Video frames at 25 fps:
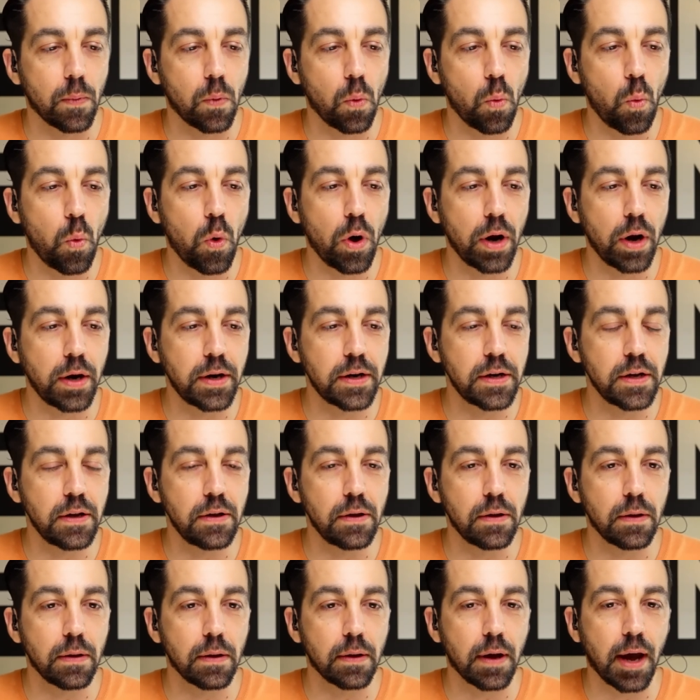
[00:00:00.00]
What do
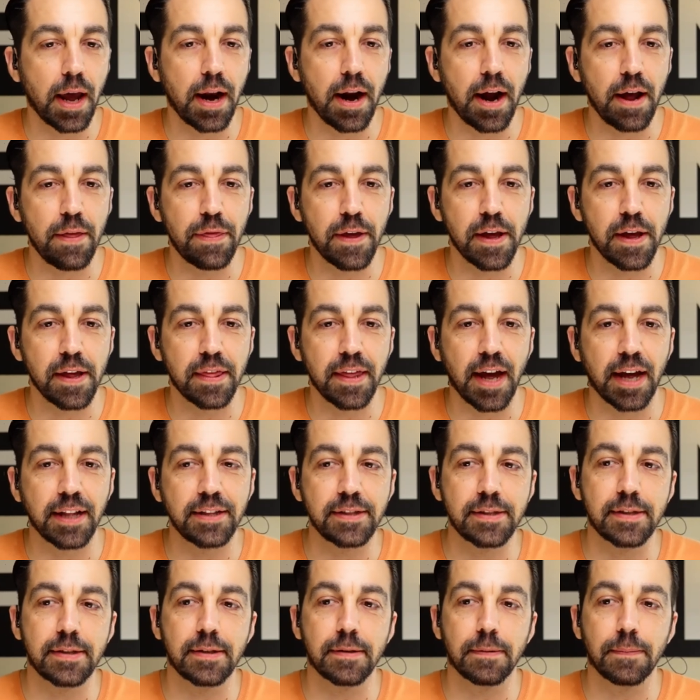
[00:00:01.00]
you, and I think
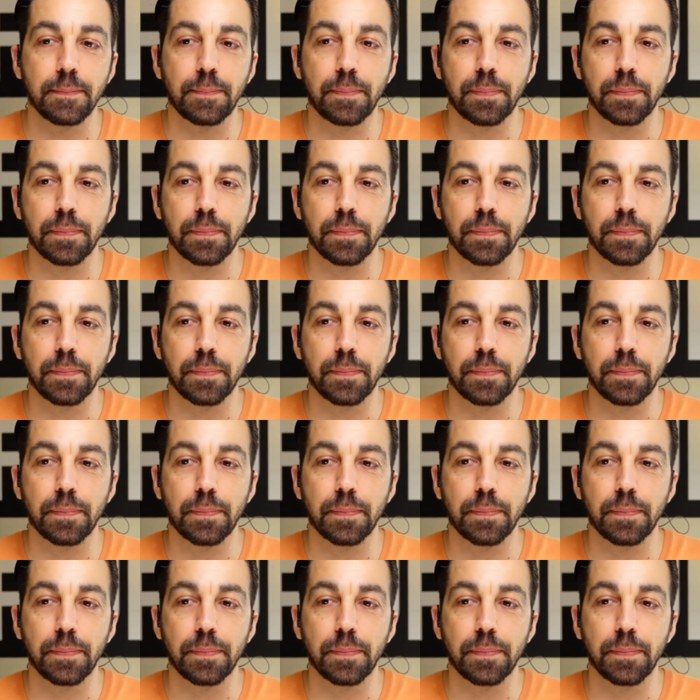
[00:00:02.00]
that's,